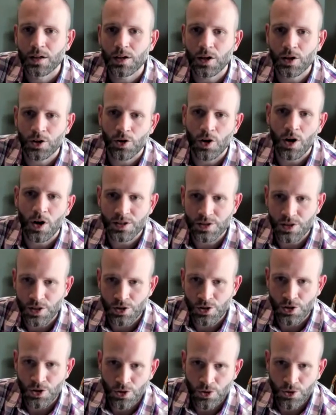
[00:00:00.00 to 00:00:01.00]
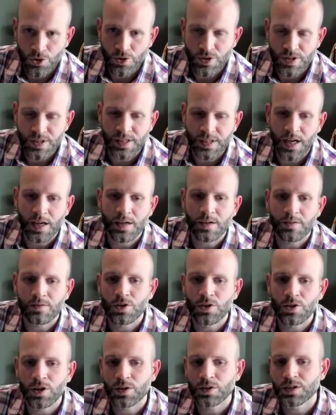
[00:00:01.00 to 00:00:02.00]
across the two to kind of
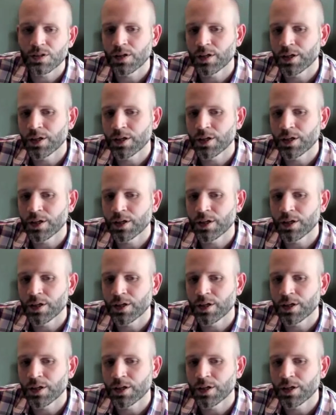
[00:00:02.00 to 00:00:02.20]
look,